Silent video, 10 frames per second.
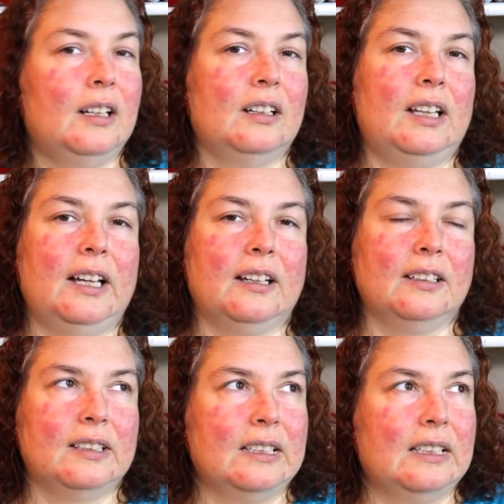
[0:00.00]
Like,
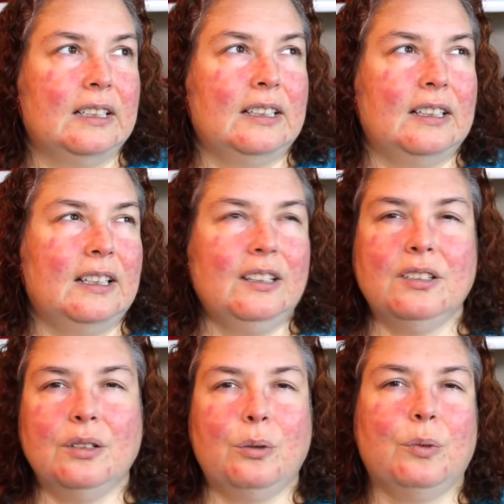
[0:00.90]

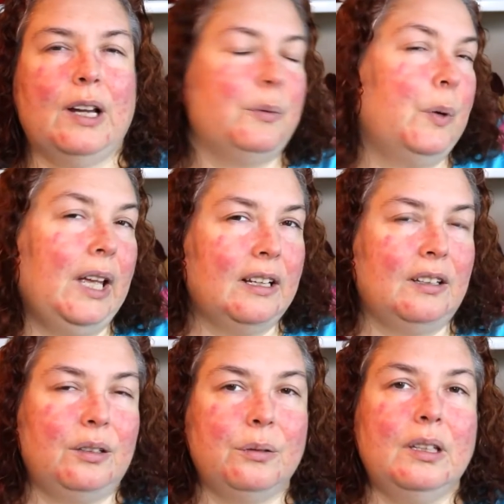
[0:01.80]
there's no right way to
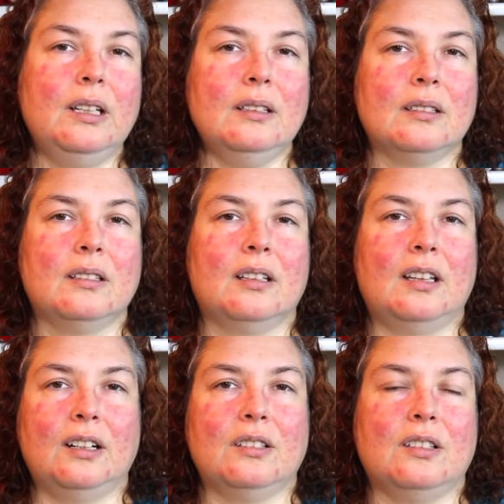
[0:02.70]
do this.
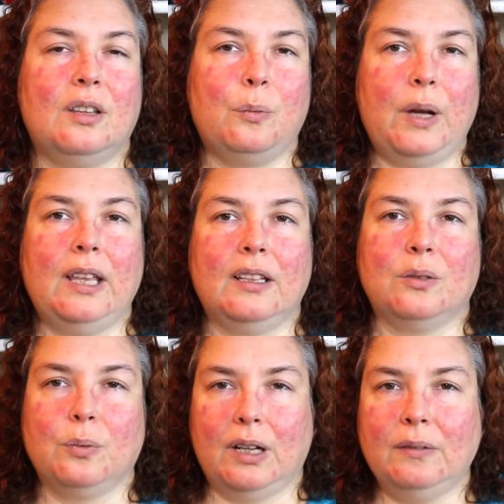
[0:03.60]
There's the way
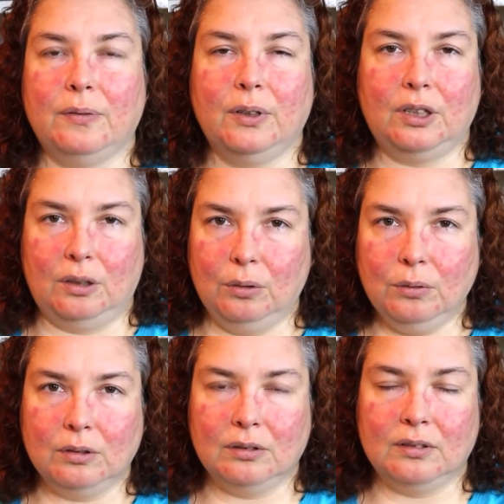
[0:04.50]
that's right for
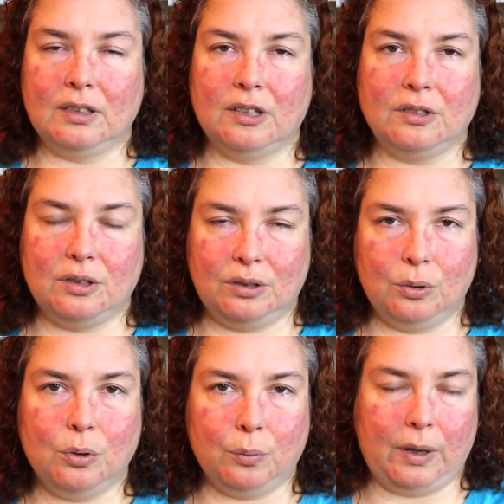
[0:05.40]
you. There's
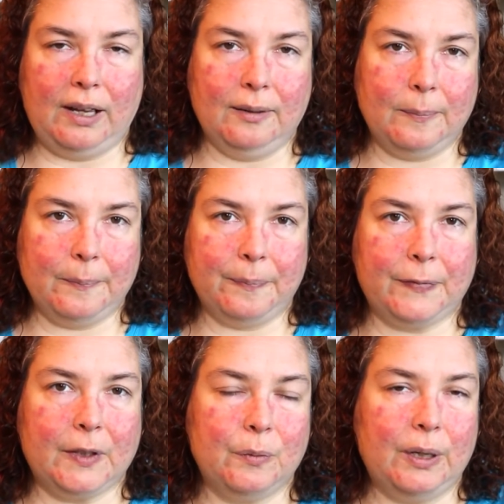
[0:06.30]
your way,
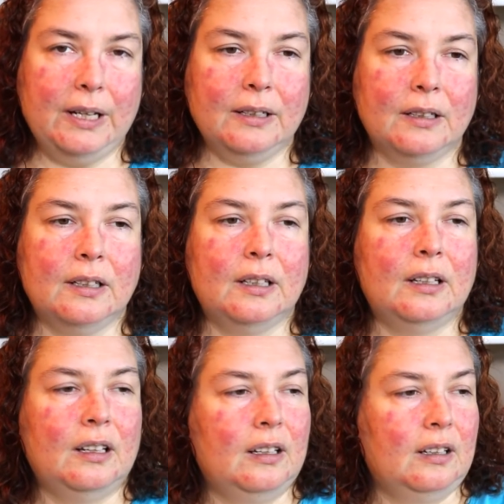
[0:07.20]
right?
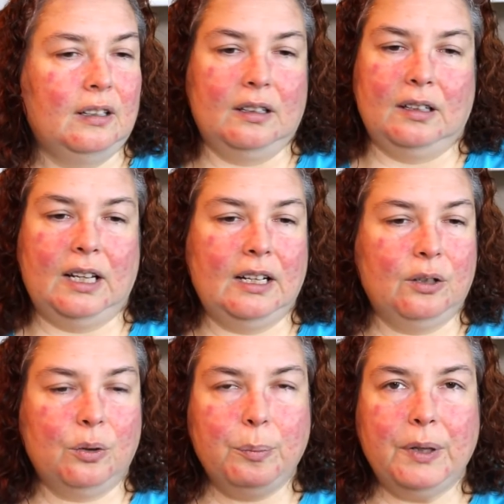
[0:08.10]
And
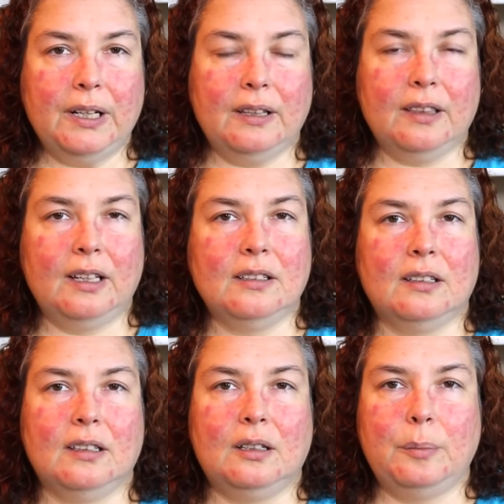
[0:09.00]
incorporating things
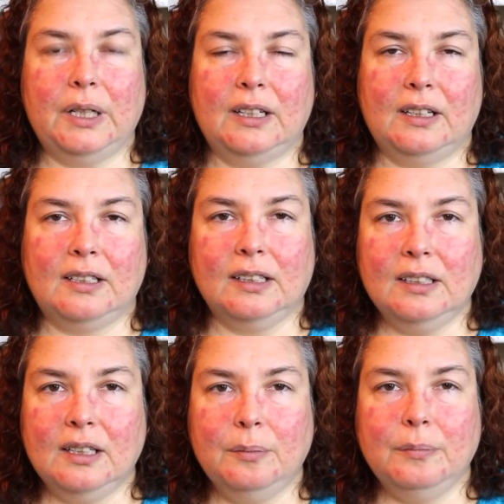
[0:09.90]
a little bit at a
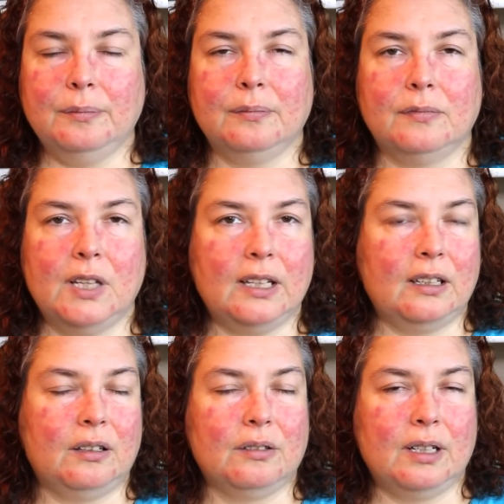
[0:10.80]
time,
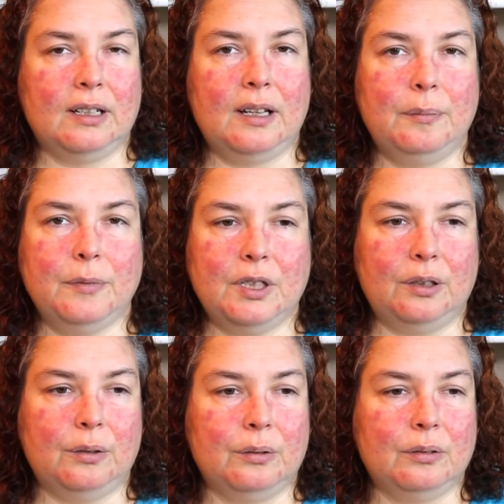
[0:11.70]
taking your time
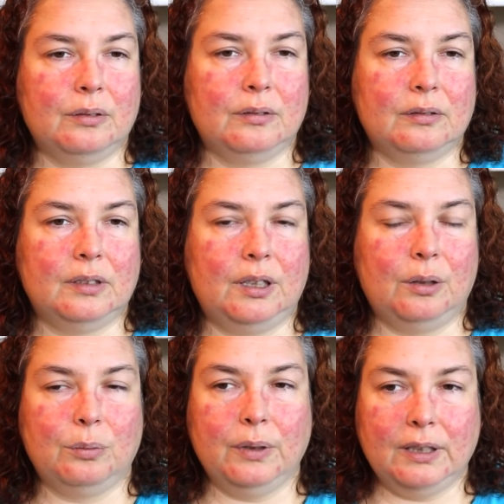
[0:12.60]
to, you
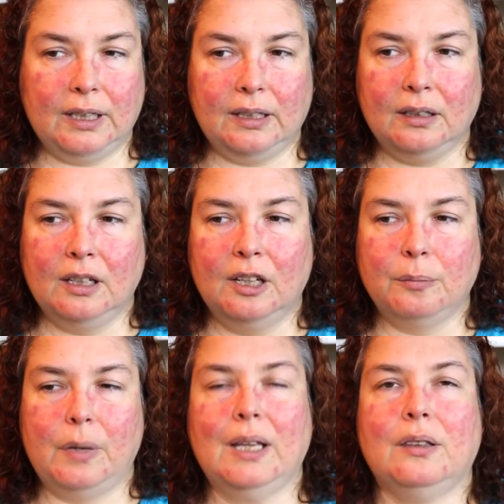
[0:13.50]
know, really
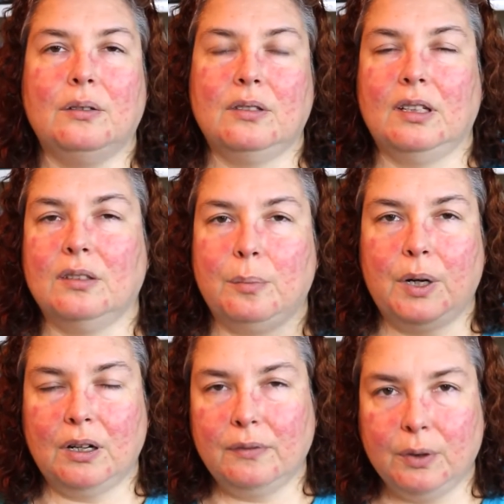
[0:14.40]
make those things a
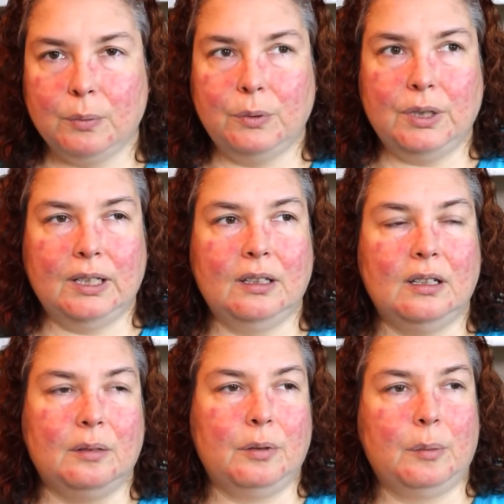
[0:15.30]
part of your
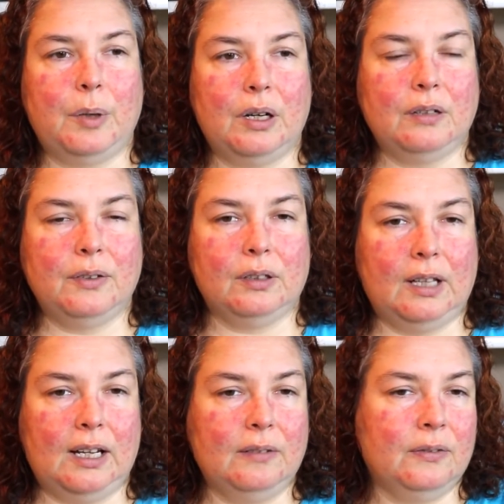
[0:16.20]
routine and a part of your
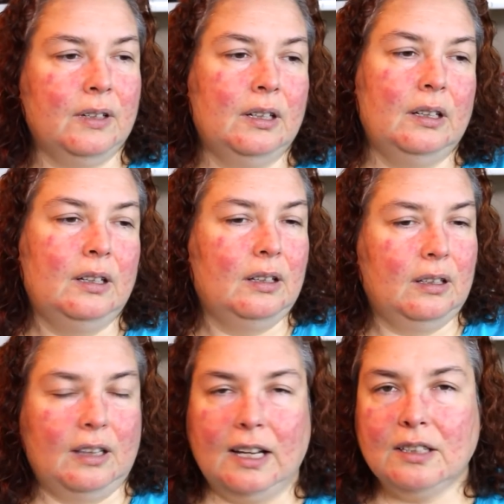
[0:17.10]
life.
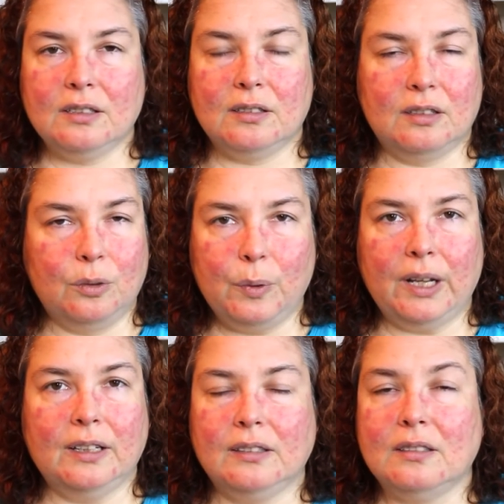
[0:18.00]
That's the
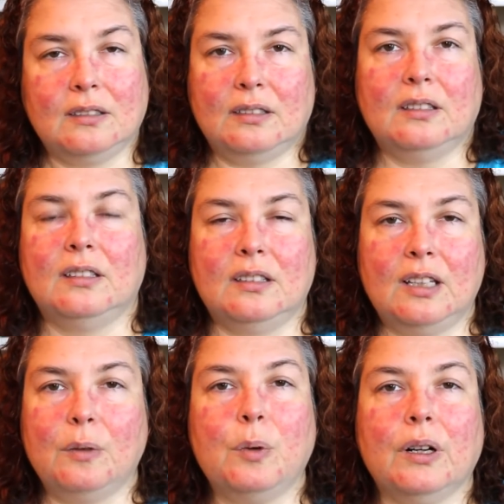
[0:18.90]
way
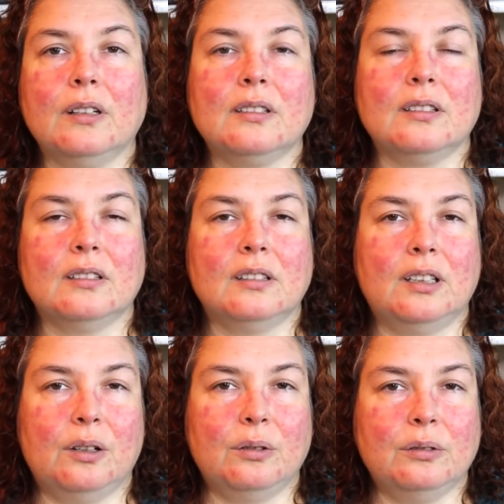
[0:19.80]
that works,
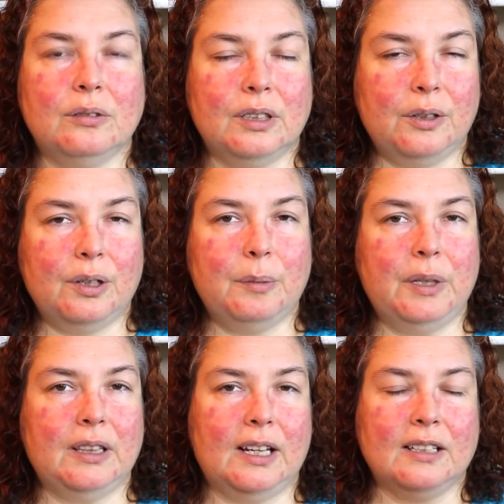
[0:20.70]
you know? You know what I
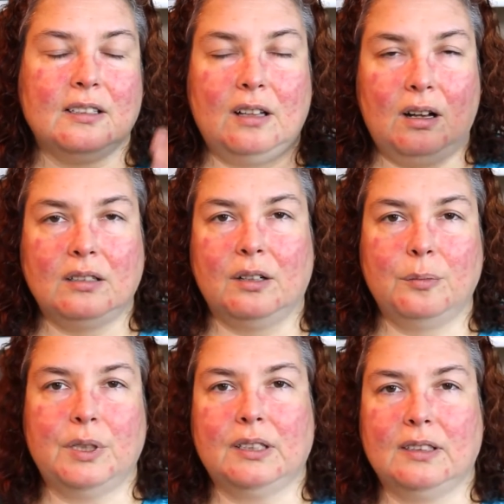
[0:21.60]
mean? That's
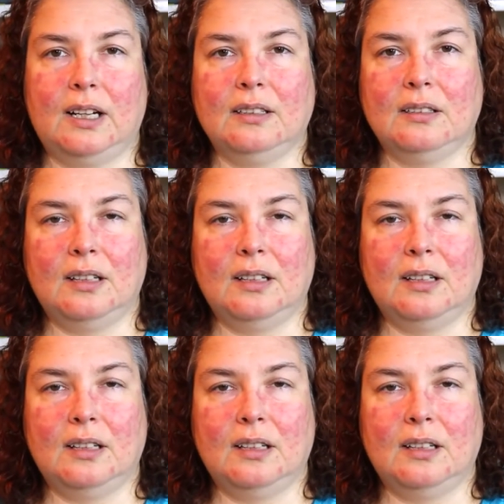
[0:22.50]
long-term success.